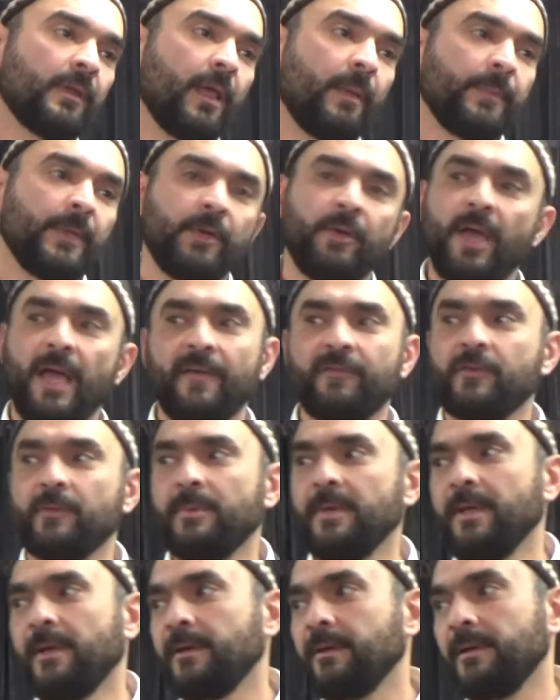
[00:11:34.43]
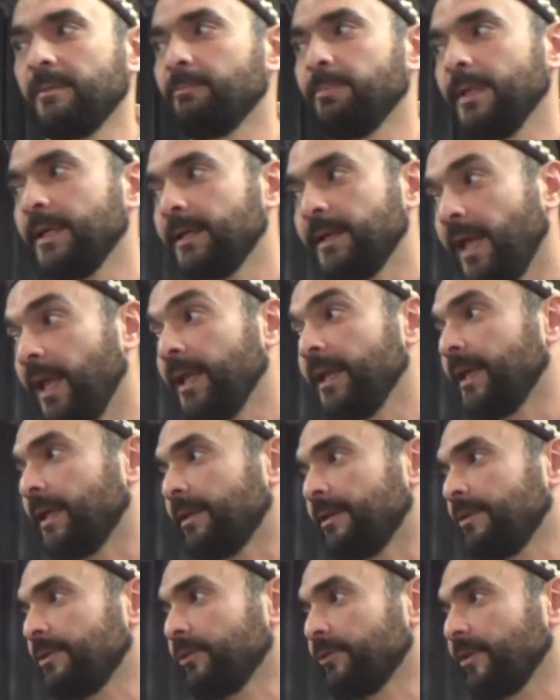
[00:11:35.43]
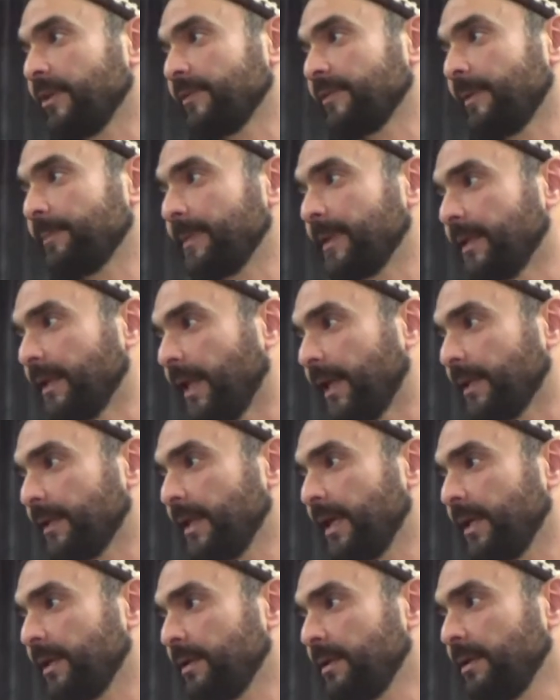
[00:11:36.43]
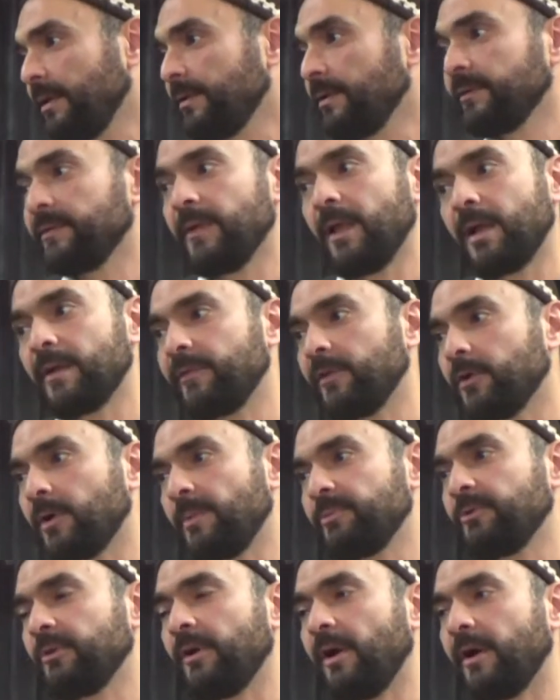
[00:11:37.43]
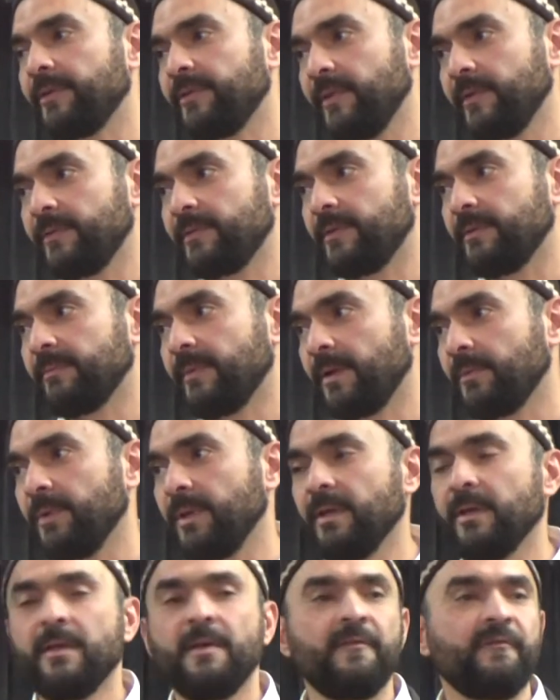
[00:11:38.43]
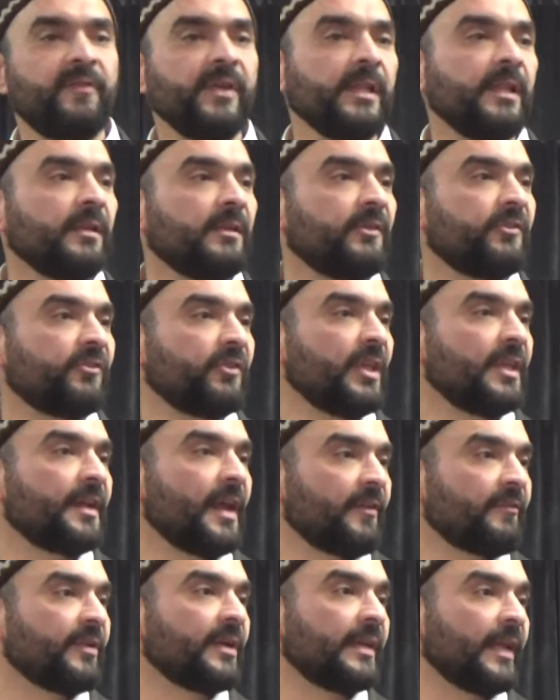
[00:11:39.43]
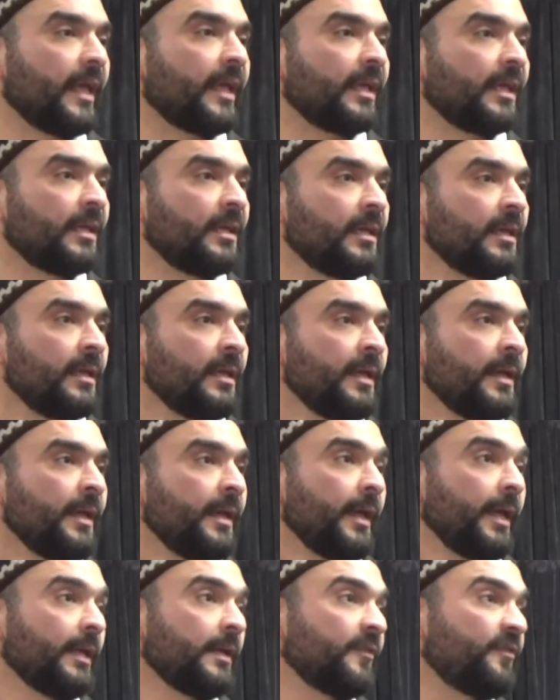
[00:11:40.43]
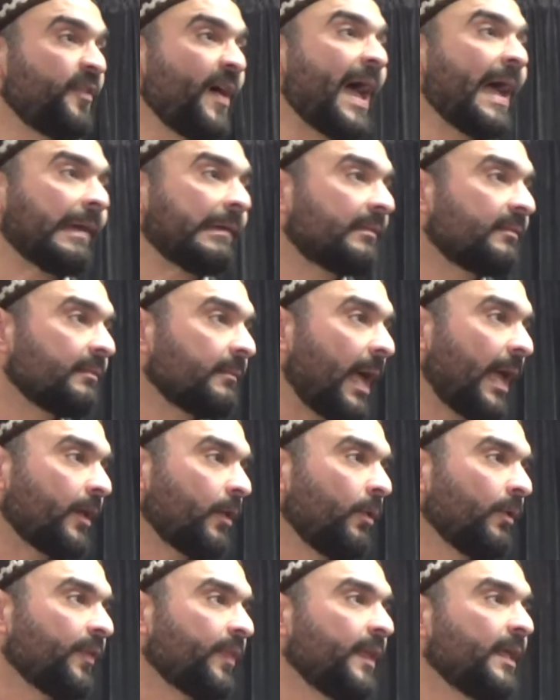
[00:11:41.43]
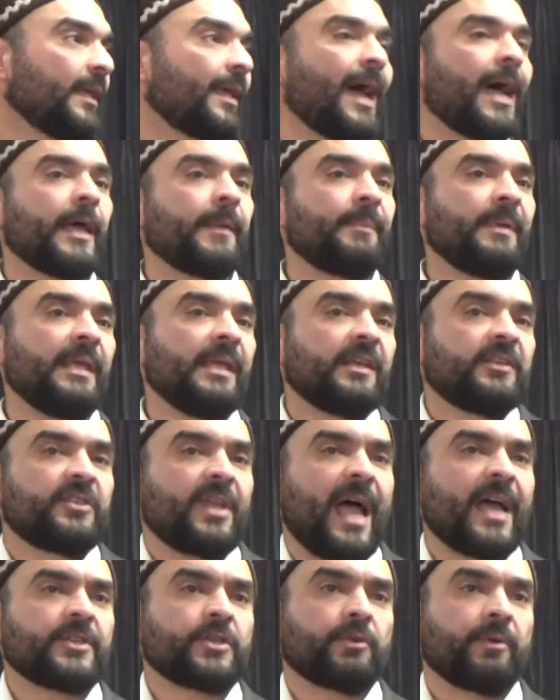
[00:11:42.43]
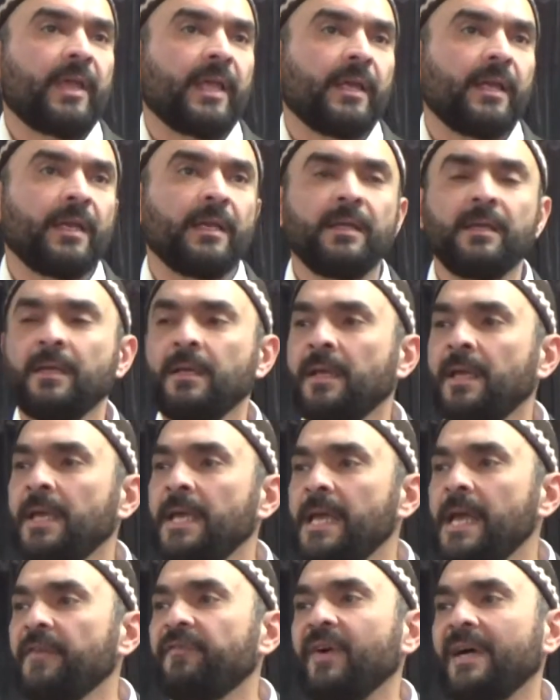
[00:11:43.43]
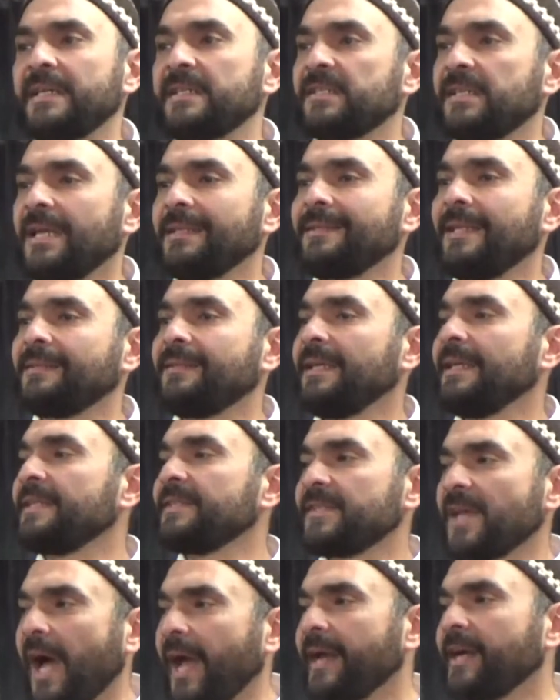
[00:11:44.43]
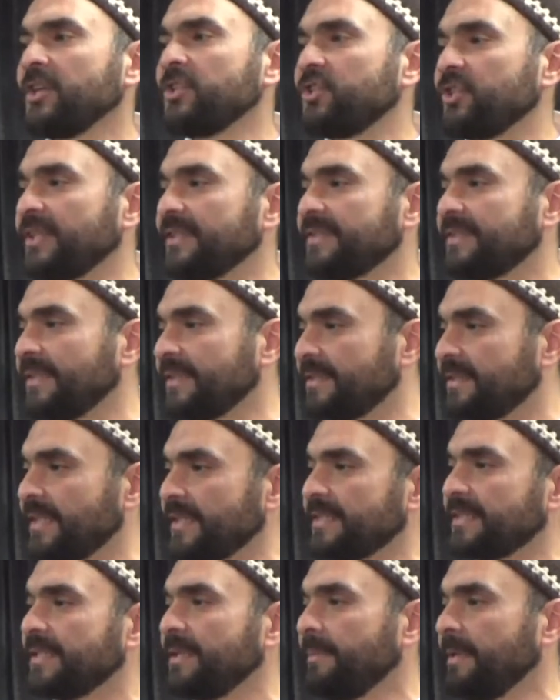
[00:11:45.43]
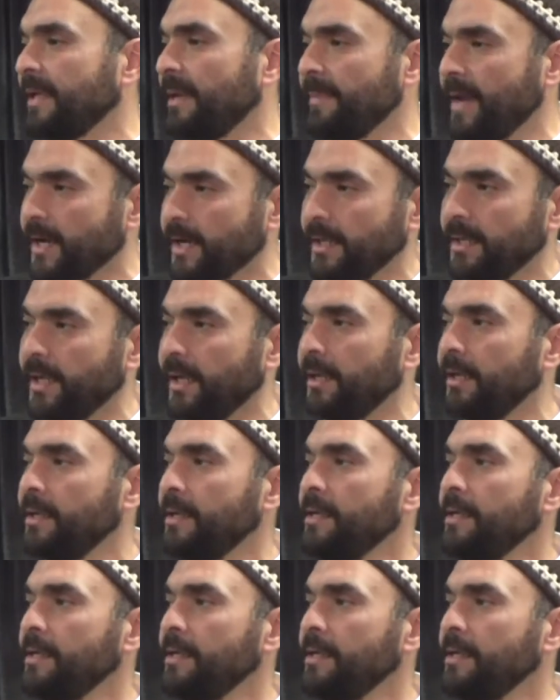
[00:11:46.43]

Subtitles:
I mean, you have to be a complete alien to say something like that. There's a lot of corruption in our system, and we feel it and see it every day. In fact, I don't think I'd be exaggerating if I said that the entire justice system in America